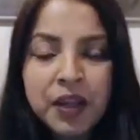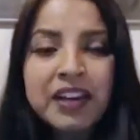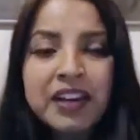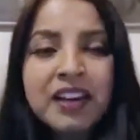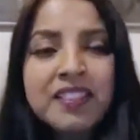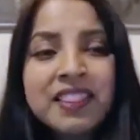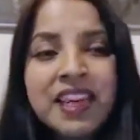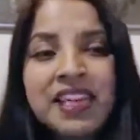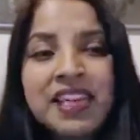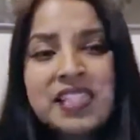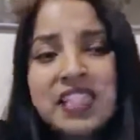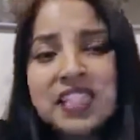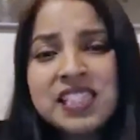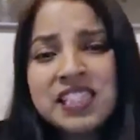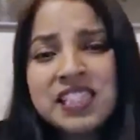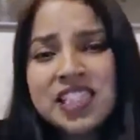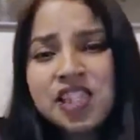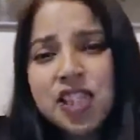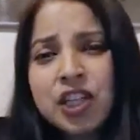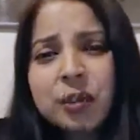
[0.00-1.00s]
Now, this
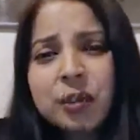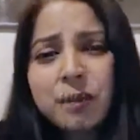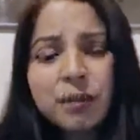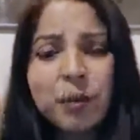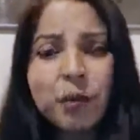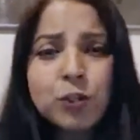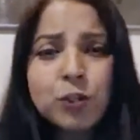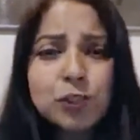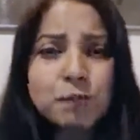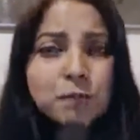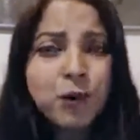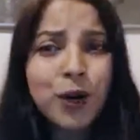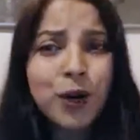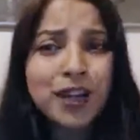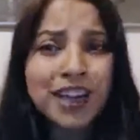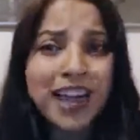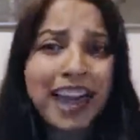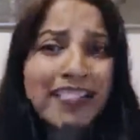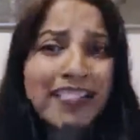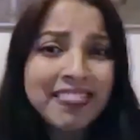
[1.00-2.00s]
is such an important
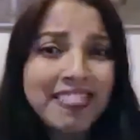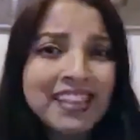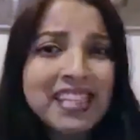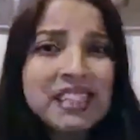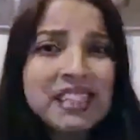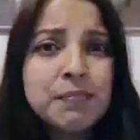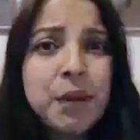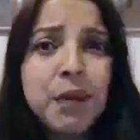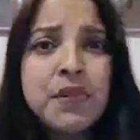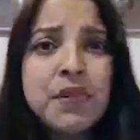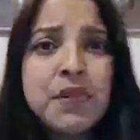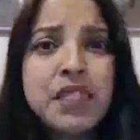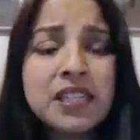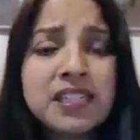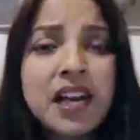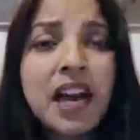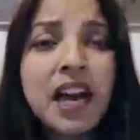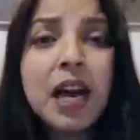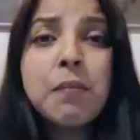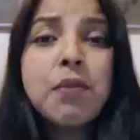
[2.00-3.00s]
point at this moment
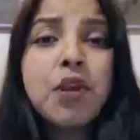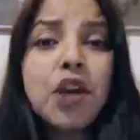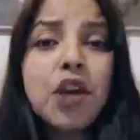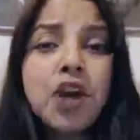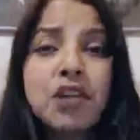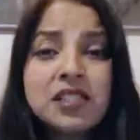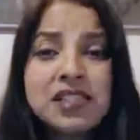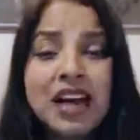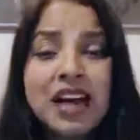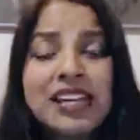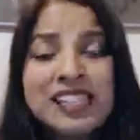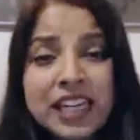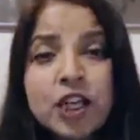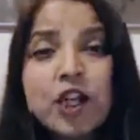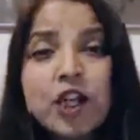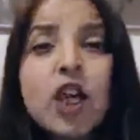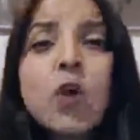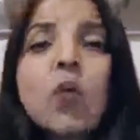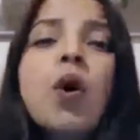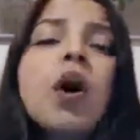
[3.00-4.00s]
in time, because I
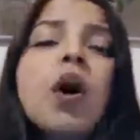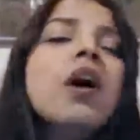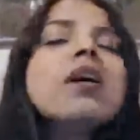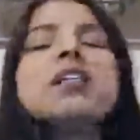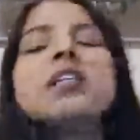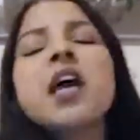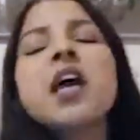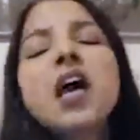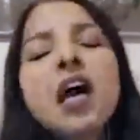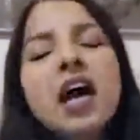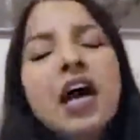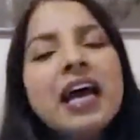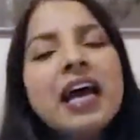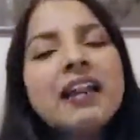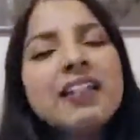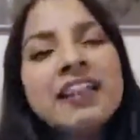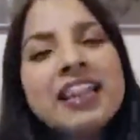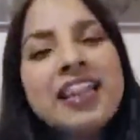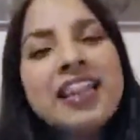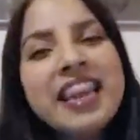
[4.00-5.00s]
tell you what,
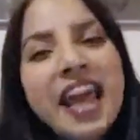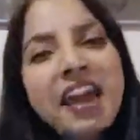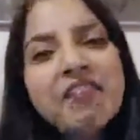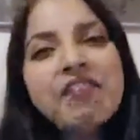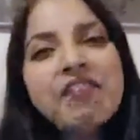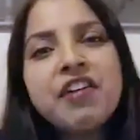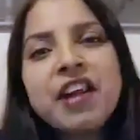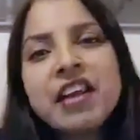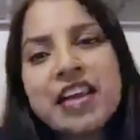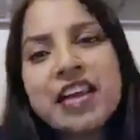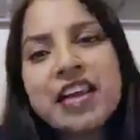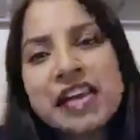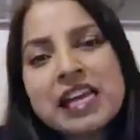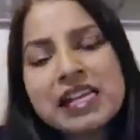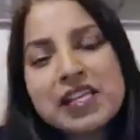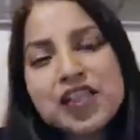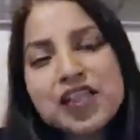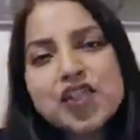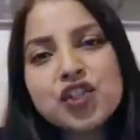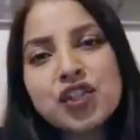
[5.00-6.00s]
never in
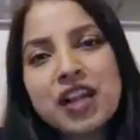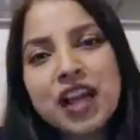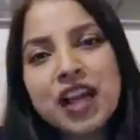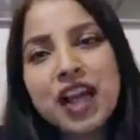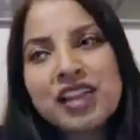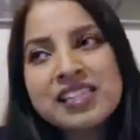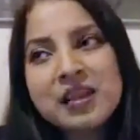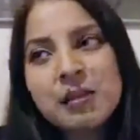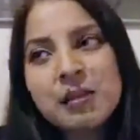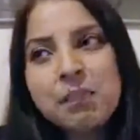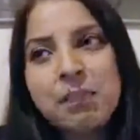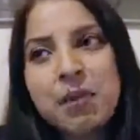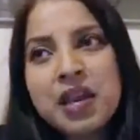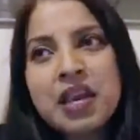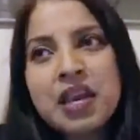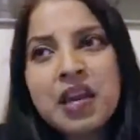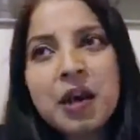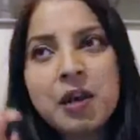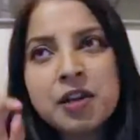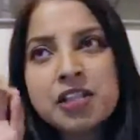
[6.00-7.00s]
history has there
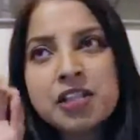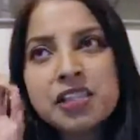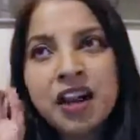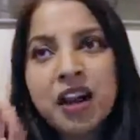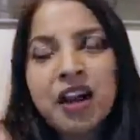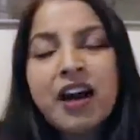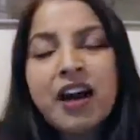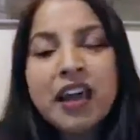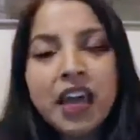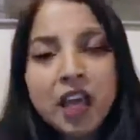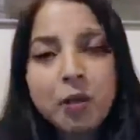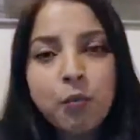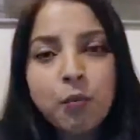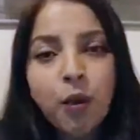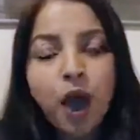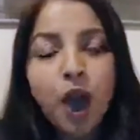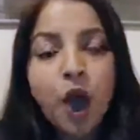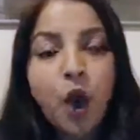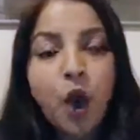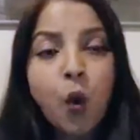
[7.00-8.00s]
been a
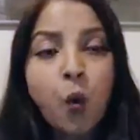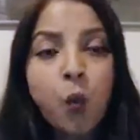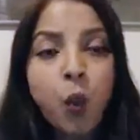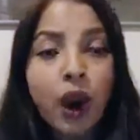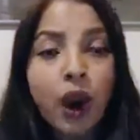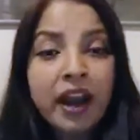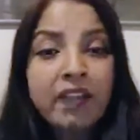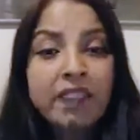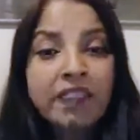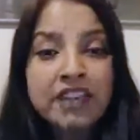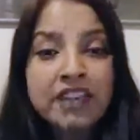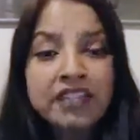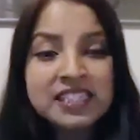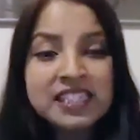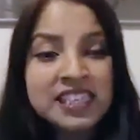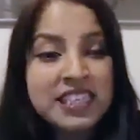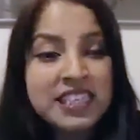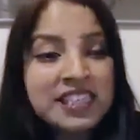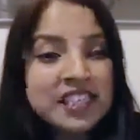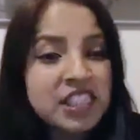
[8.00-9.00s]
time when the
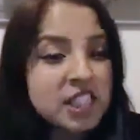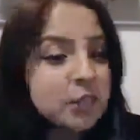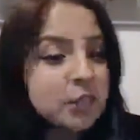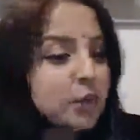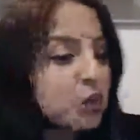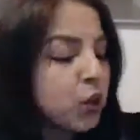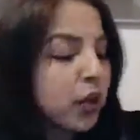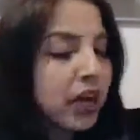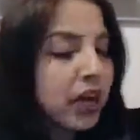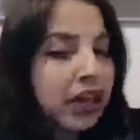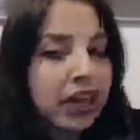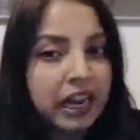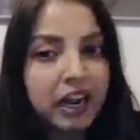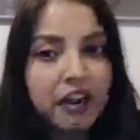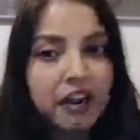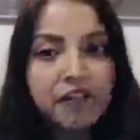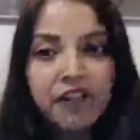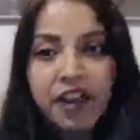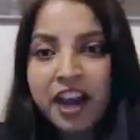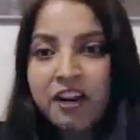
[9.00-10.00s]
distance between
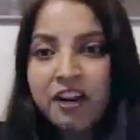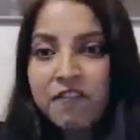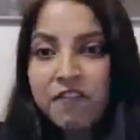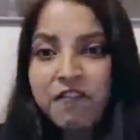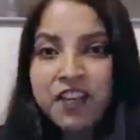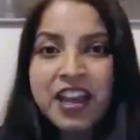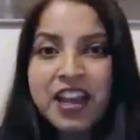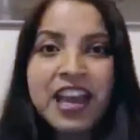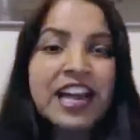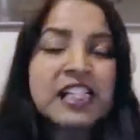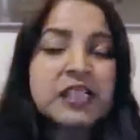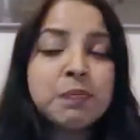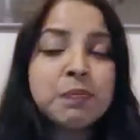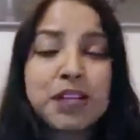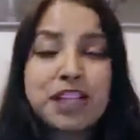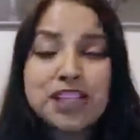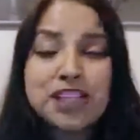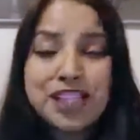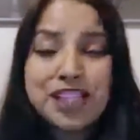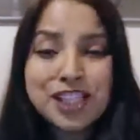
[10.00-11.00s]
love and fear has
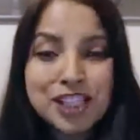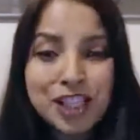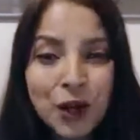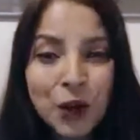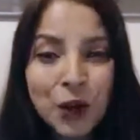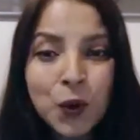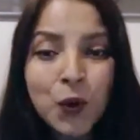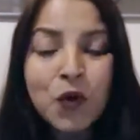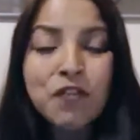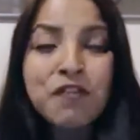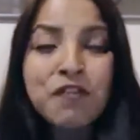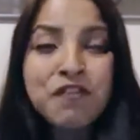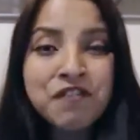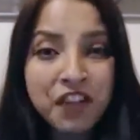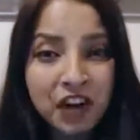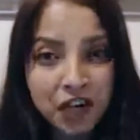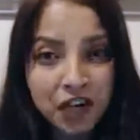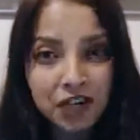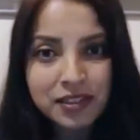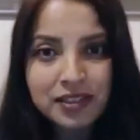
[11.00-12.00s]
been so
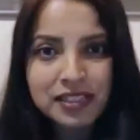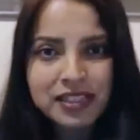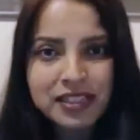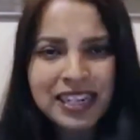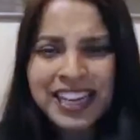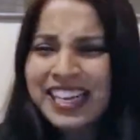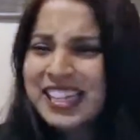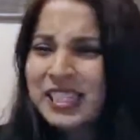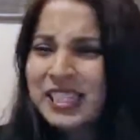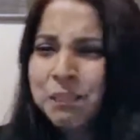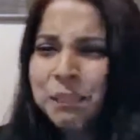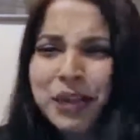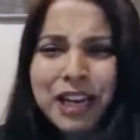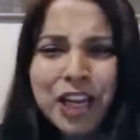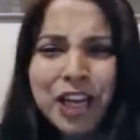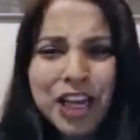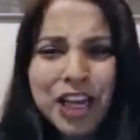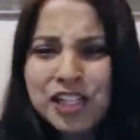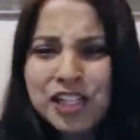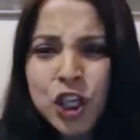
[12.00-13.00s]
vast. It's
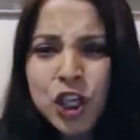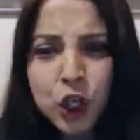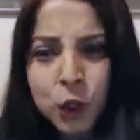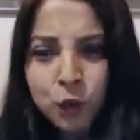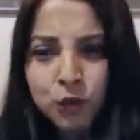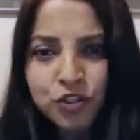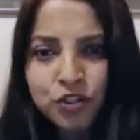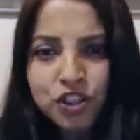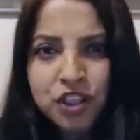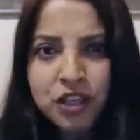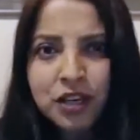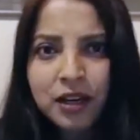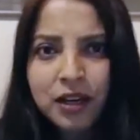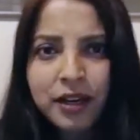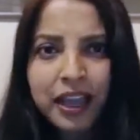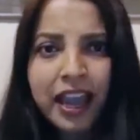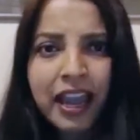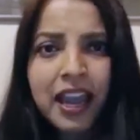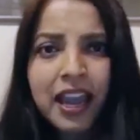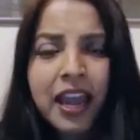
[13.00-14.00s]
huge.
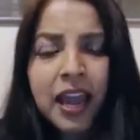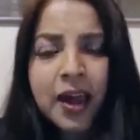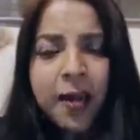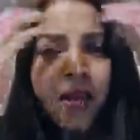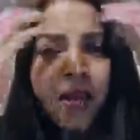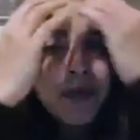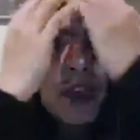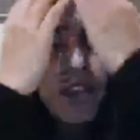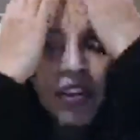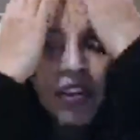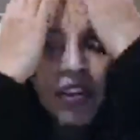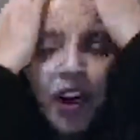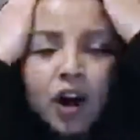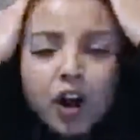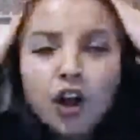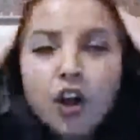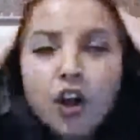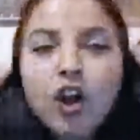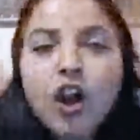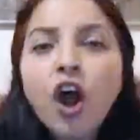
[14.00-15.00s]
Okay, there
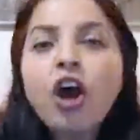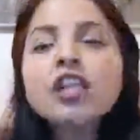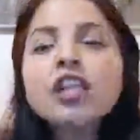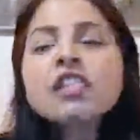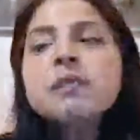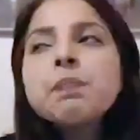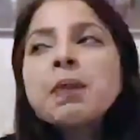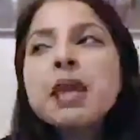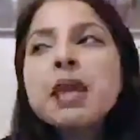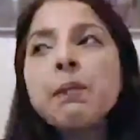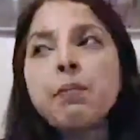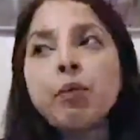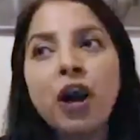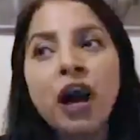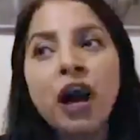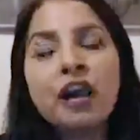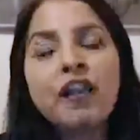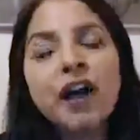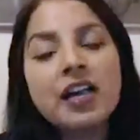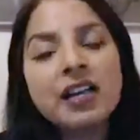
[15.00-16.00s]
are lots of
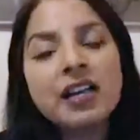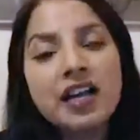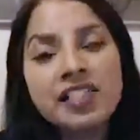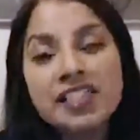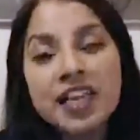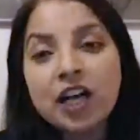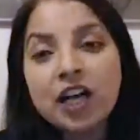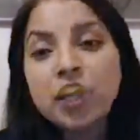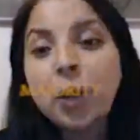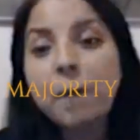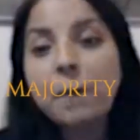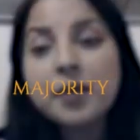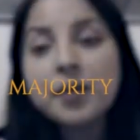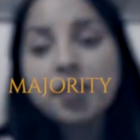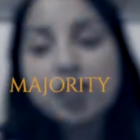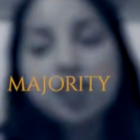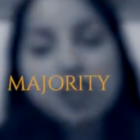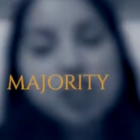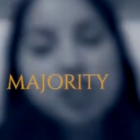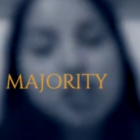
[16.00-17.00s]
people, and I tell you,
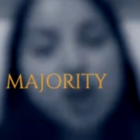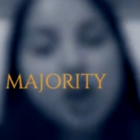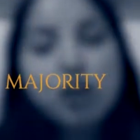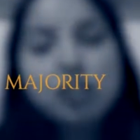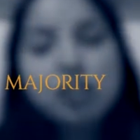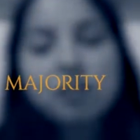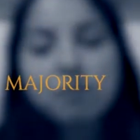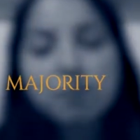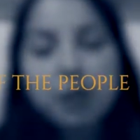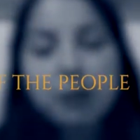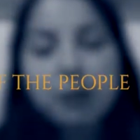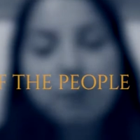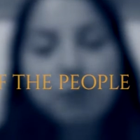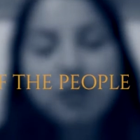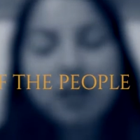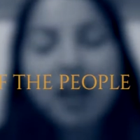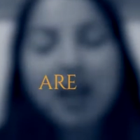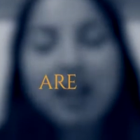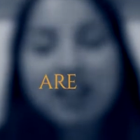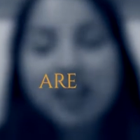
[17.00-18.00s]
majority of
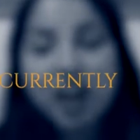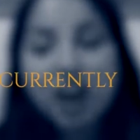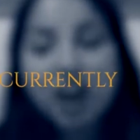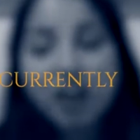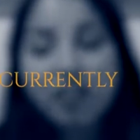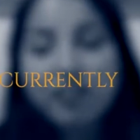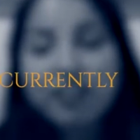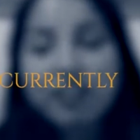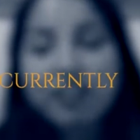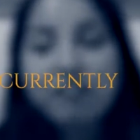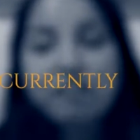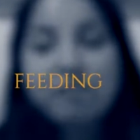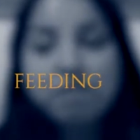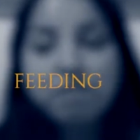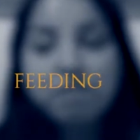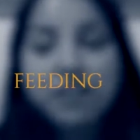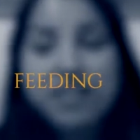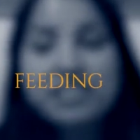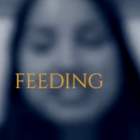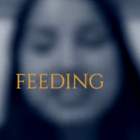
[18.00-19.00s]
people are currently
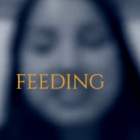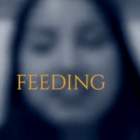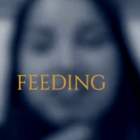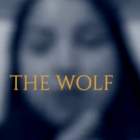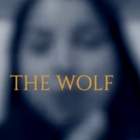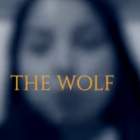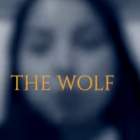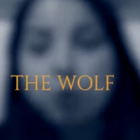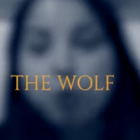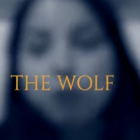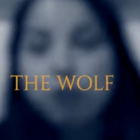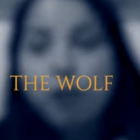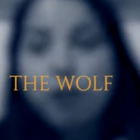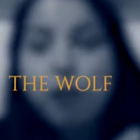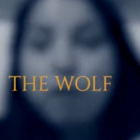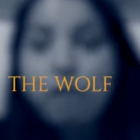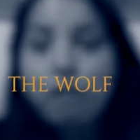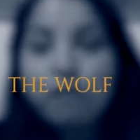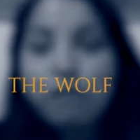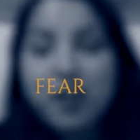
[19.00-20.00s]
feeding the wolf
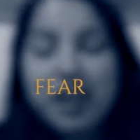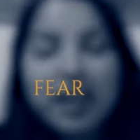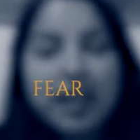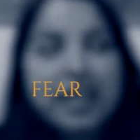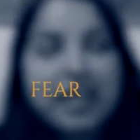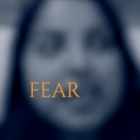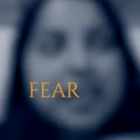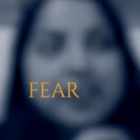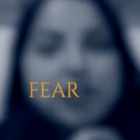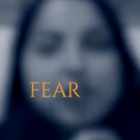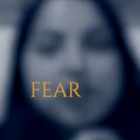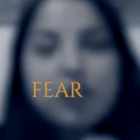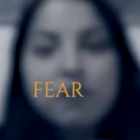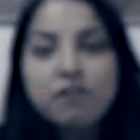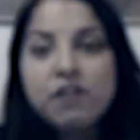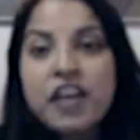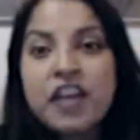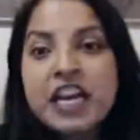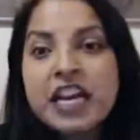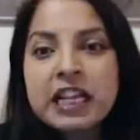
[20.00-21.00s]
fear. So they're
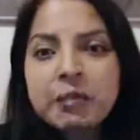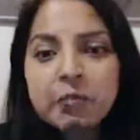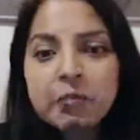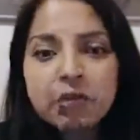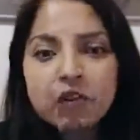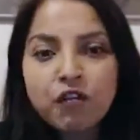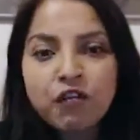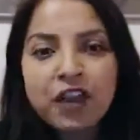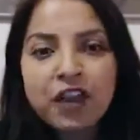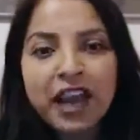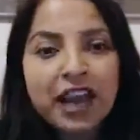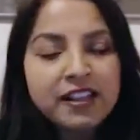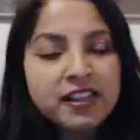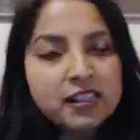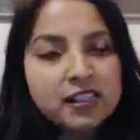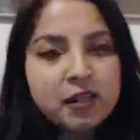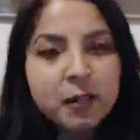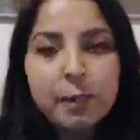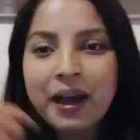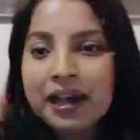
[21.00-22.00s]
feeding them through fear,
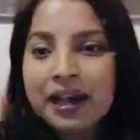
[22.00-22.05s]
hence the